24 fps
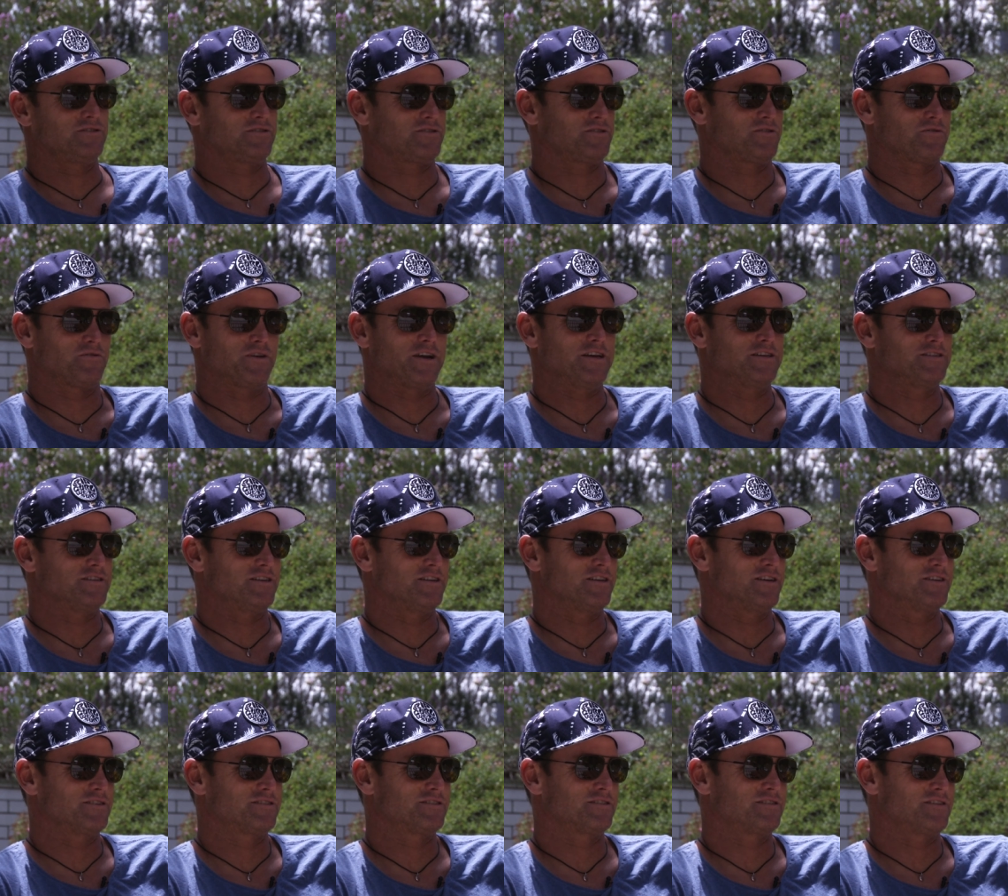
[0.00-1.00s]
just
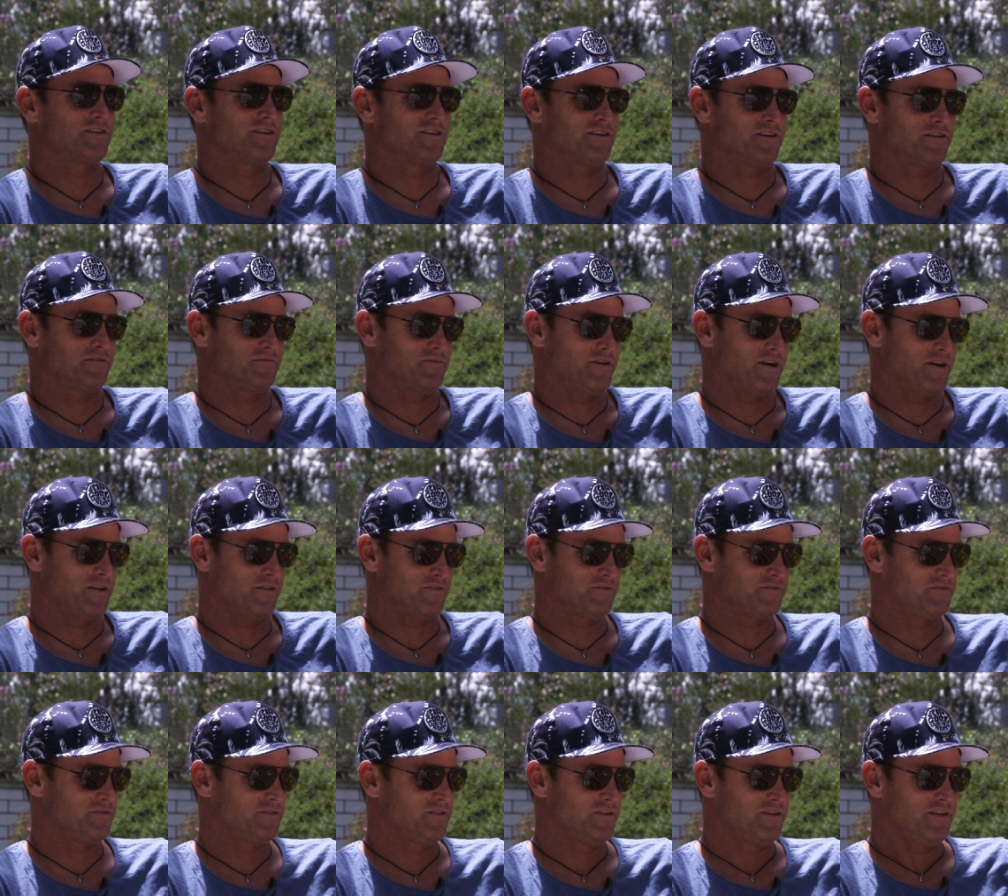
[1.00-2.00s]
craziness. Um, I
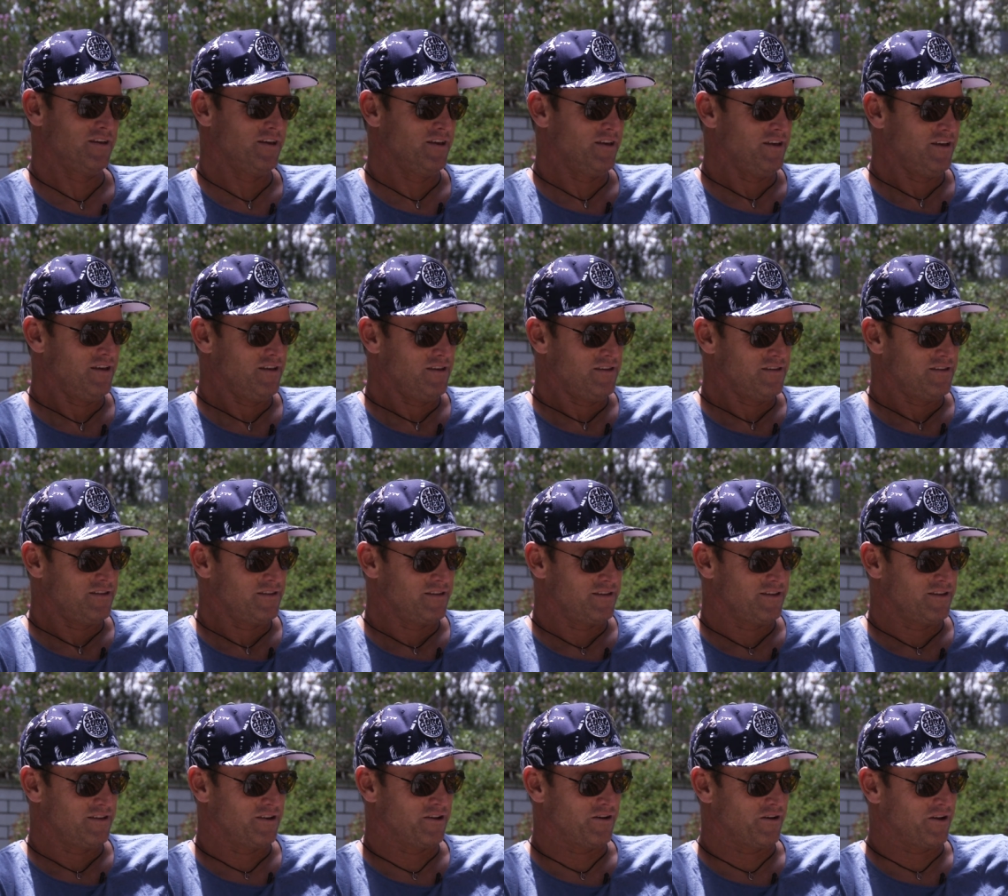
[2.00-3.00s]
don't,
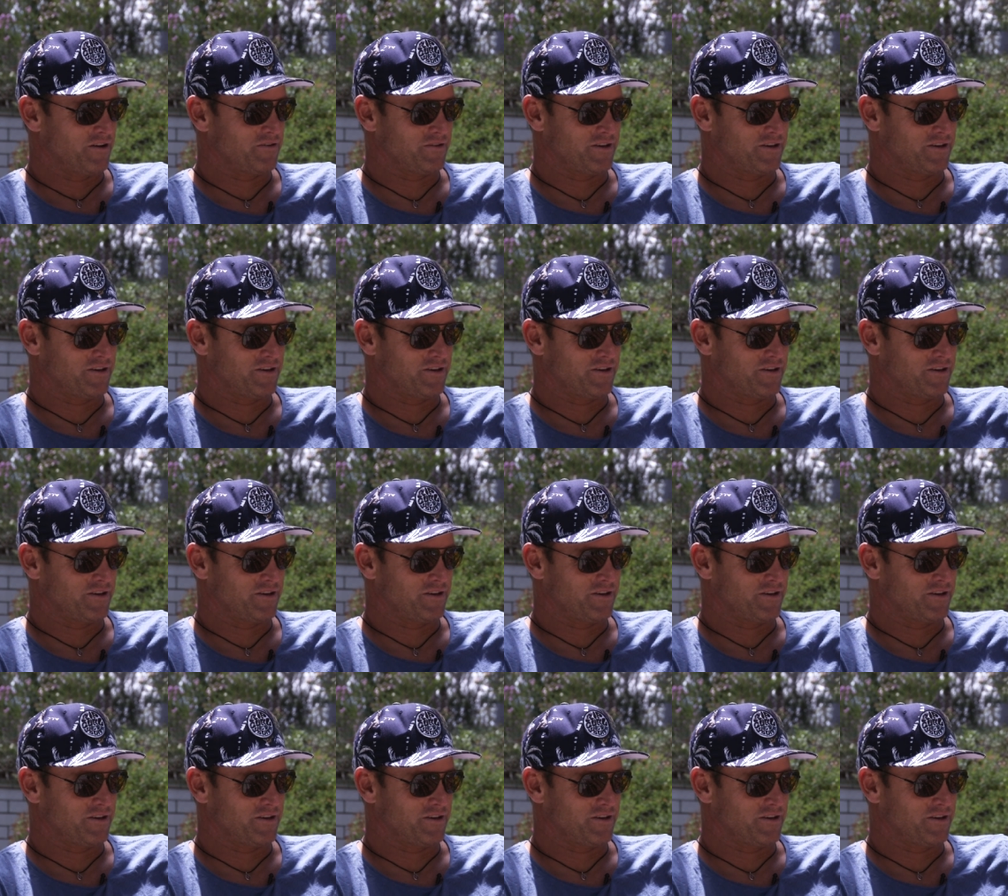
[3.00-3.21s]
you know,